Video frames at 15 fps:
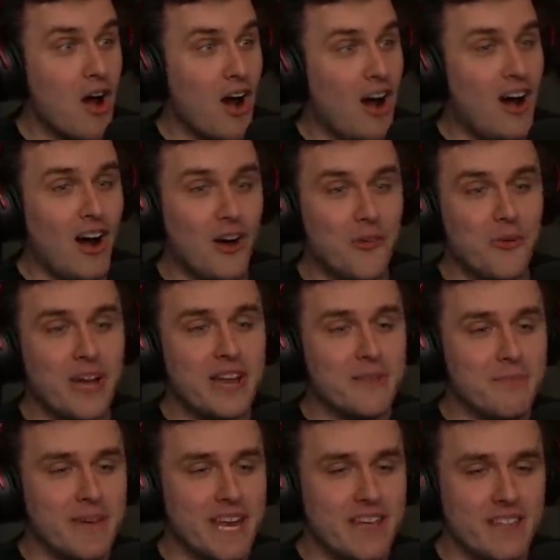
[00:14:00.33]
Oh, wait a
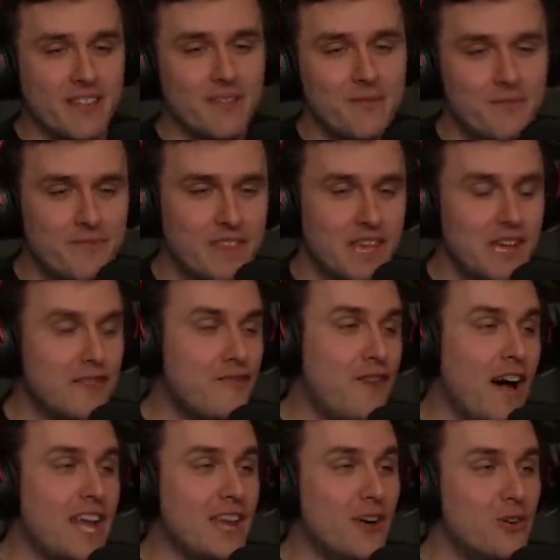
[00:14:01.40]
minute.
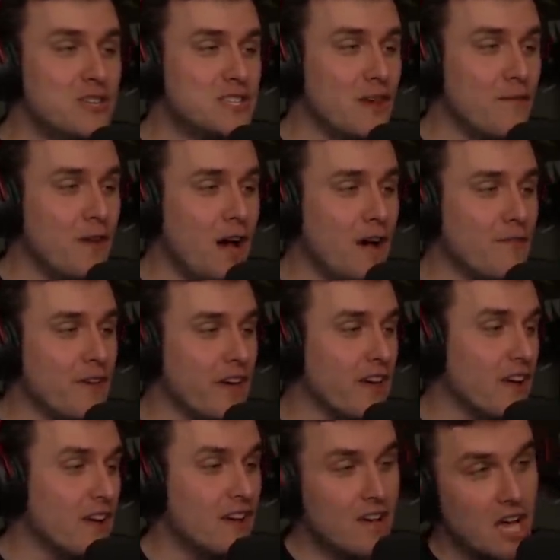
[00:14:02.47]
Fidough is evolving.
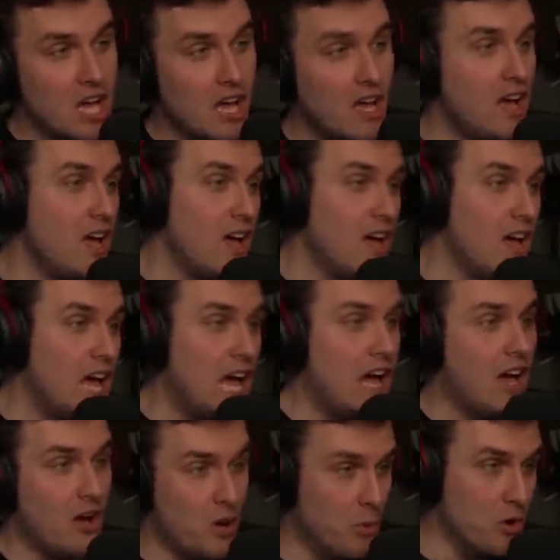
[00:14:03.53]

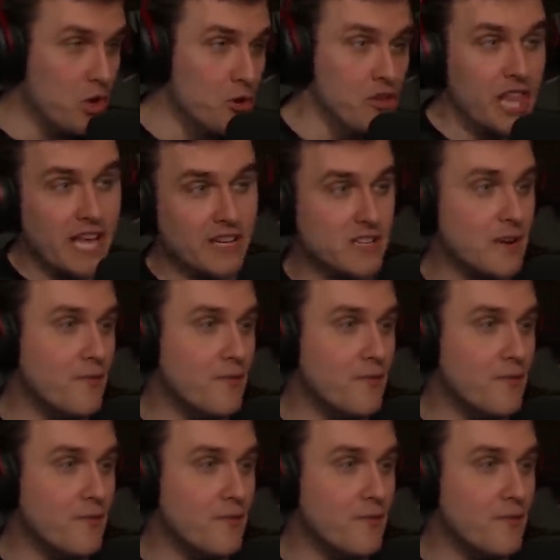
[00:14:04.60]
Will you let it